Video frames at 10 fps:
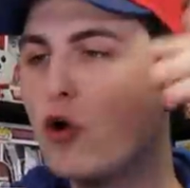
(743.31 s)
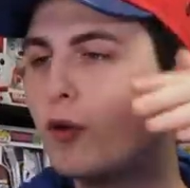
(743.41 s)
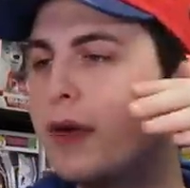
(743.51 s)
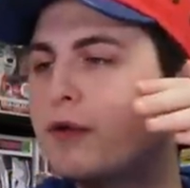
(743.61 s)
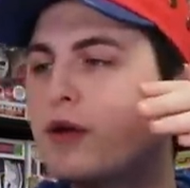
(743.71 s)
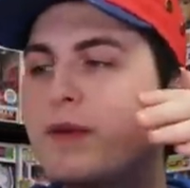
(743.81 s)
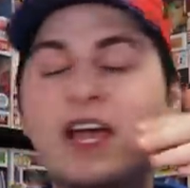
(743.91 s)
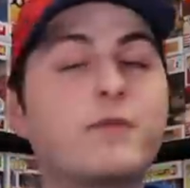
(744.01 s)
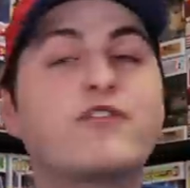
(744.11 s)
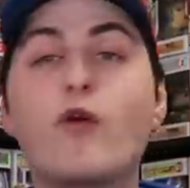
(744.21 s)
where maybe we
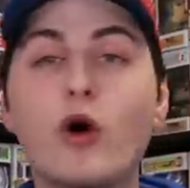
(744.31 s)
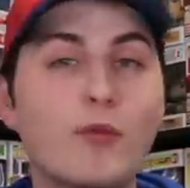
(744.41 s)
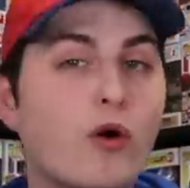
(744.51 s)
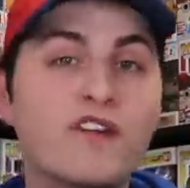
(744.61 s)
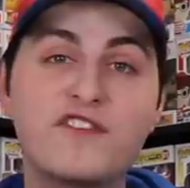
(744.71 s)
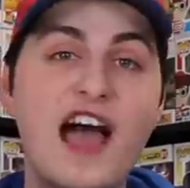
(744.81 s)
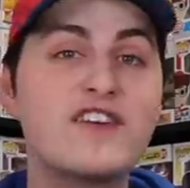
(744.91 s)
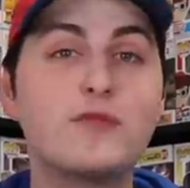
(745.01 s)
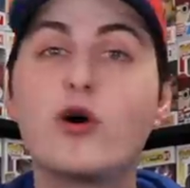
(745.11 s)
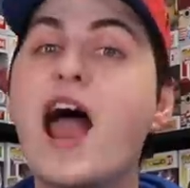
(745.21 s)
pick up four more,
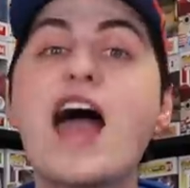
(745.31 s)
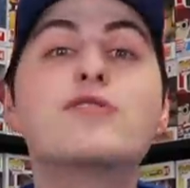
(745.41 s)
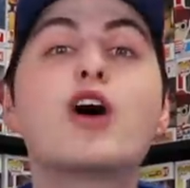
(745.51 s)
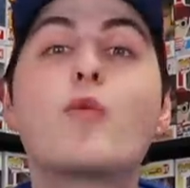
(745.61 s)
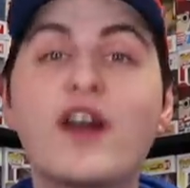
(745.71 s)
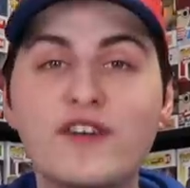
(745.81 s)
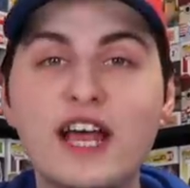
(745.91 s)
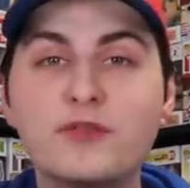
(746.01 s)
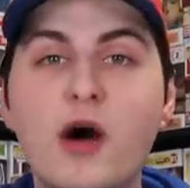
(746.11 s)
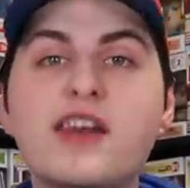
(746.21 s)
five more, I don't know, whatever you
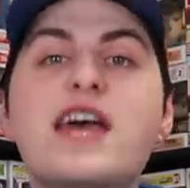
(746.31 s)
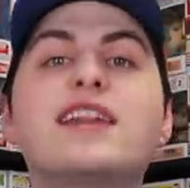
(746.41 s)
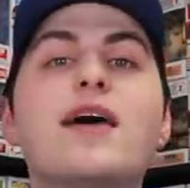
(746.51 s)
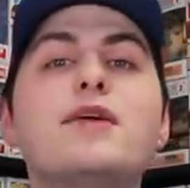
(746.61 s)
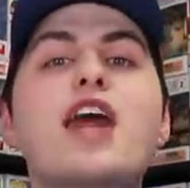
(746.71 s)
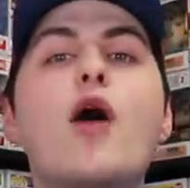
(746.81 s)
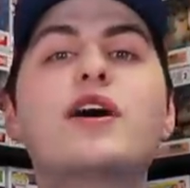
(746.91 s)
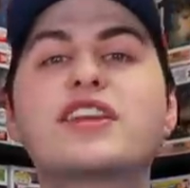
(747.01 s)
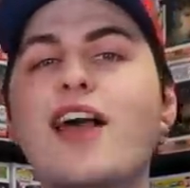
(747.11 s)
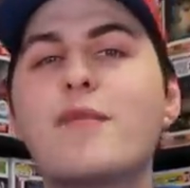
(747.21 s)
guys want, let me know
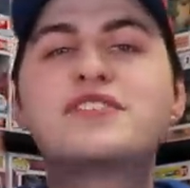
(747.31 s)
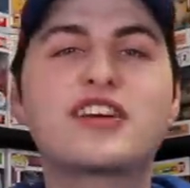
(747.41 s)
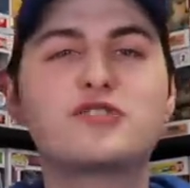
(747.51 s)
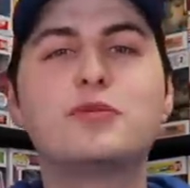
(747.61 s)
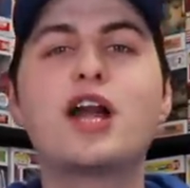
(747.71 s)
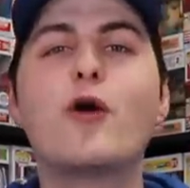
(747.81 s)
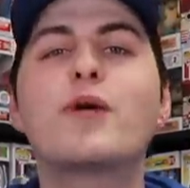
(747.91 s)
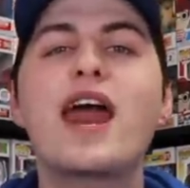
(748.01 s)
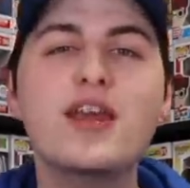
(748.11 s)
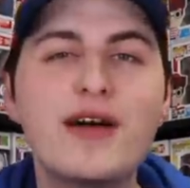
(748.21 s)
in the comment section below.
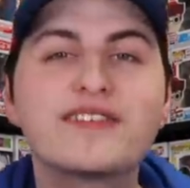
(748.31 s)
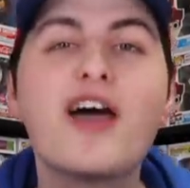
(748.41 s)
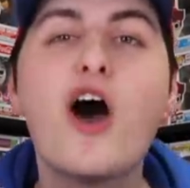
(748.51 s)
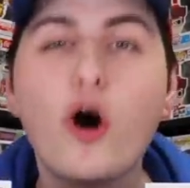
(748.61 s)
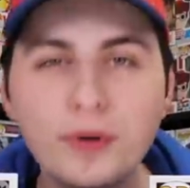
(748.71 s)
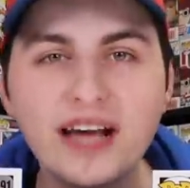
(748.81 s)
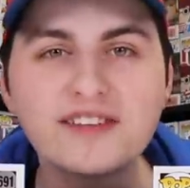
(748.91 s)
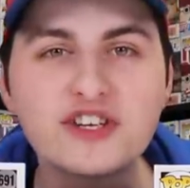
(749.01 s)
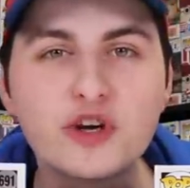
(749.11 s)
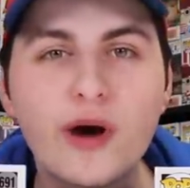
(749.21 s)
But anyways, hope you guys
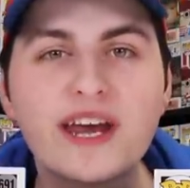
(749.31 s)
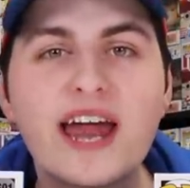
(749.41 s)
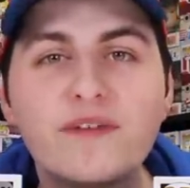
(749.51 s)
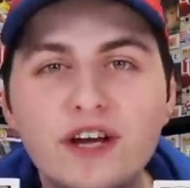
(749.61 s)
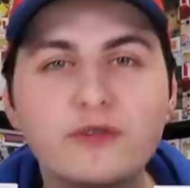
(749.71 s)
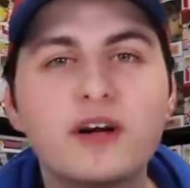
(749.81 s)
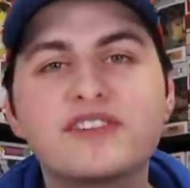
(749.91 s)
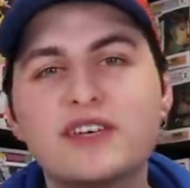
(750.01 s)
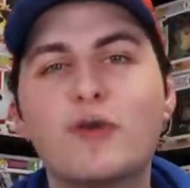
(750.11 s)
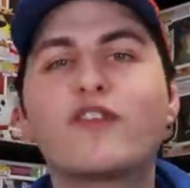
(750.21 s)
enjoyed, and if you guys want to
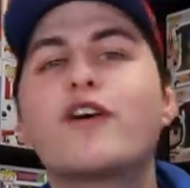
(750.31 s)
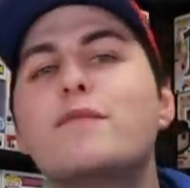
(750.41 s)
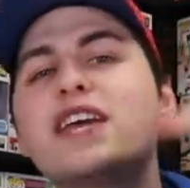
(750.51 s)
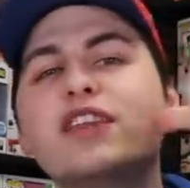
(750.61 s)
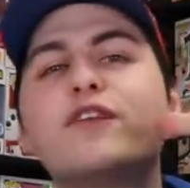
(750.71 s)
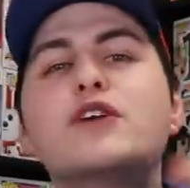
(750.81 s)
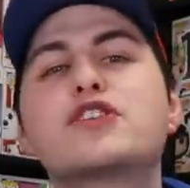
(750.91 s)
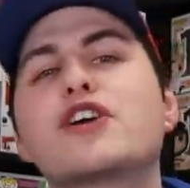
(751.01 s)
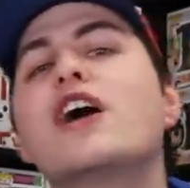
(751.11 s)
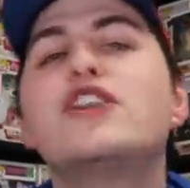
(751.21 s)
see more from me in the
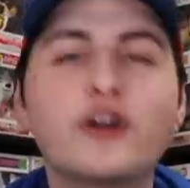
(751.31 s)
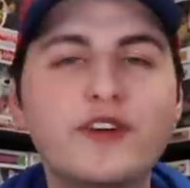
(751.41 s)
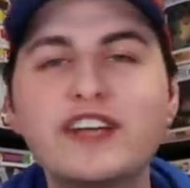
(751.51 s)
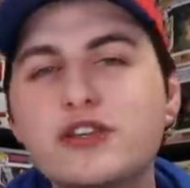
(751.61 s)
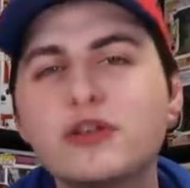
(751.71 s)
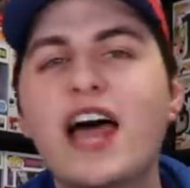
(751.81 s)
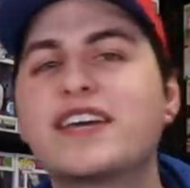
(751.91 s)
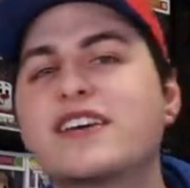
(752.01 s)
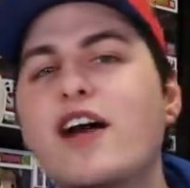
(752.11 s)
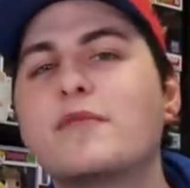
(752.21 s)
future, don't forget to
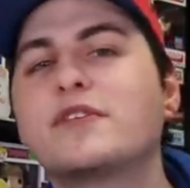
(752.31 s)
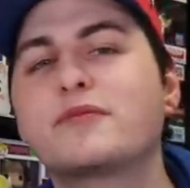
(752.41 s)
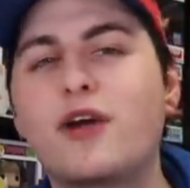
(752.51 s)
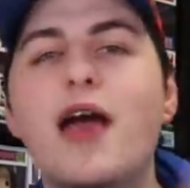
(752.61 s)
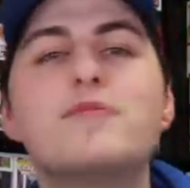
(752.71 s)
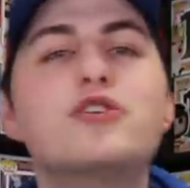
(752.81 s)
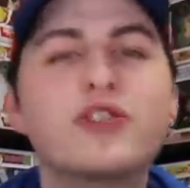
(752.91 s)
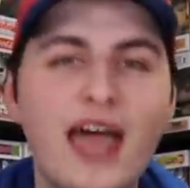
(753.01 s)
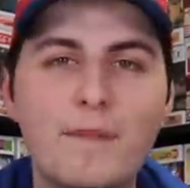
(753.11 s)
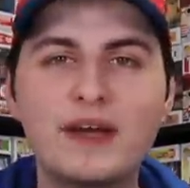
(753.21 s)
like, comment, subscribe, do all
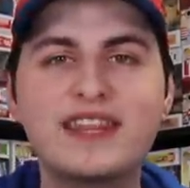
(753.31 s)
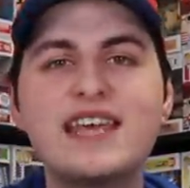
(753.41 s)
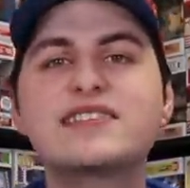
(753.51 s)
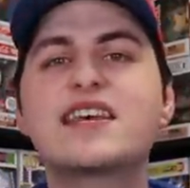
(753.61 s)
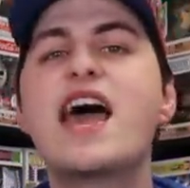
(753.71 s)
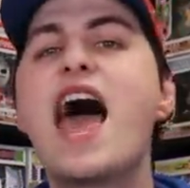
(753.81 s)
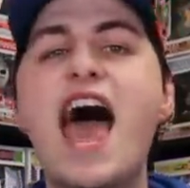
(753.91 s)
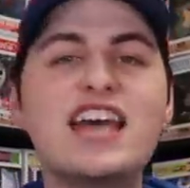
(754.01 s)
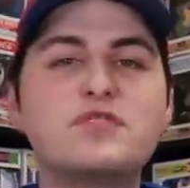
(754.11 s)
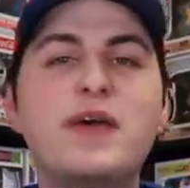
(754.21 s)
that, but this
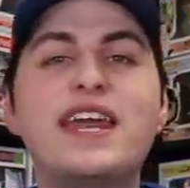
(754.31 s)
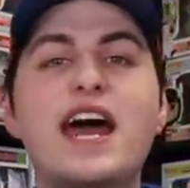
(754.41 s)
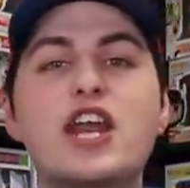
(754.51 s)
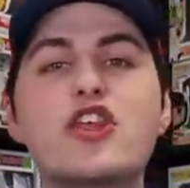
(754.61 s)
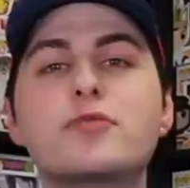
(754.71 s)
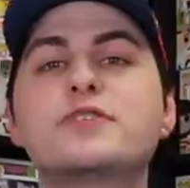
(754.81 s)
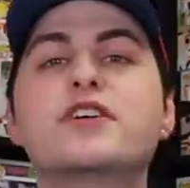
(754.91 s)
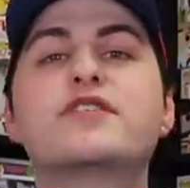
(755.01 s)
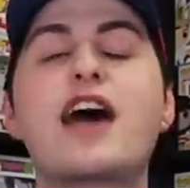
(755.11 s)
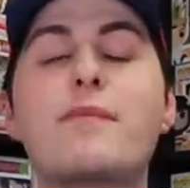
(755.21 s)
has been another episode
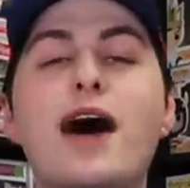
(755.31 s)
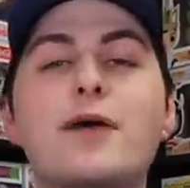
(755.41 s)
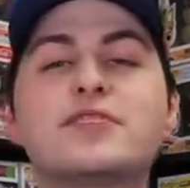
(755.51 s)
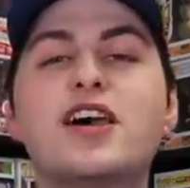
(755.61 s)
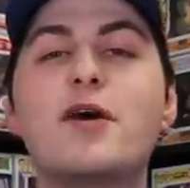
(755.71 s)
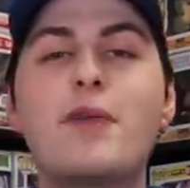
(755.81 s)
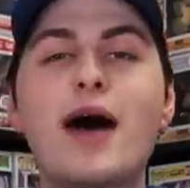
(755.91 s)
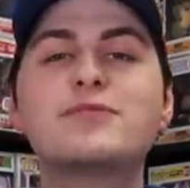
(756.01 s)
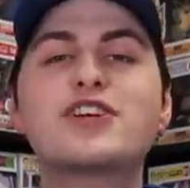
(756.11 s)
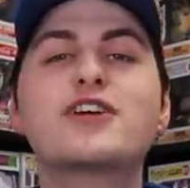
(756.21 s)
of Top Pops
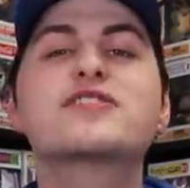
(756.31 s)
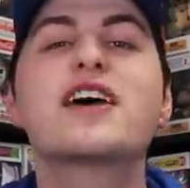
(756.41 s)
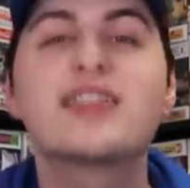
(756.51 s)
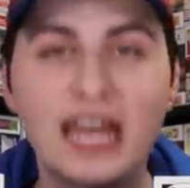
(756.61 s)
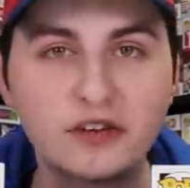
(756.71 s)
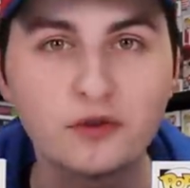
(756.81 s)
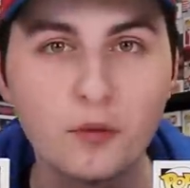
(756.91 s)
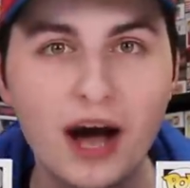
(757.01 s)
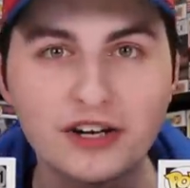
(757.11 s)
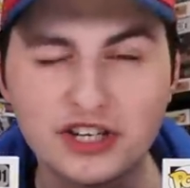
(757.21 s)
Popsters, thanks for
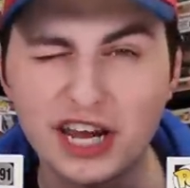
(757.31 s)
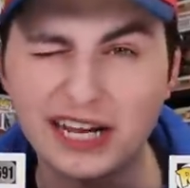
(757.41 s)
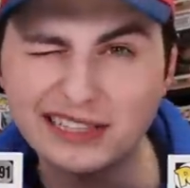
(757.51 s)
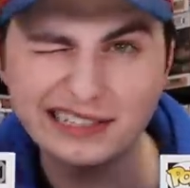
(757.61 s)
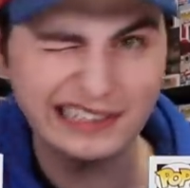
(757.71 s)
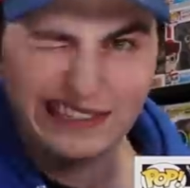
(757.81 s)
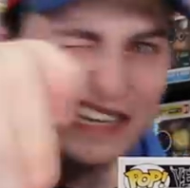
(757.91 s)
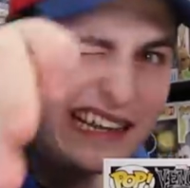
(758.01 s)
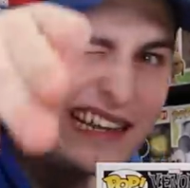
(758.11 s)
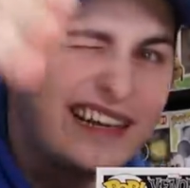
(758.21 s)
watching.
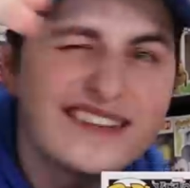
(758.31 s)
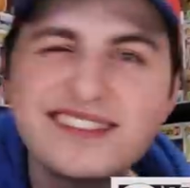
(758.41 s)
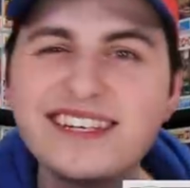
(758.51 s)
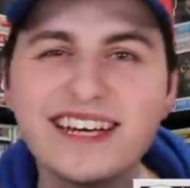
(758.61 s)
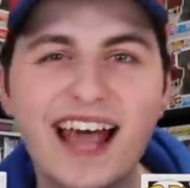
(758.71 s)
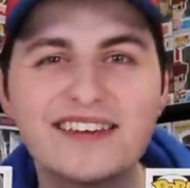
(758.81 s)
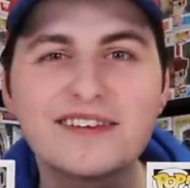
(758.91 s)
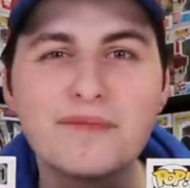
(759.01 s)
See you guys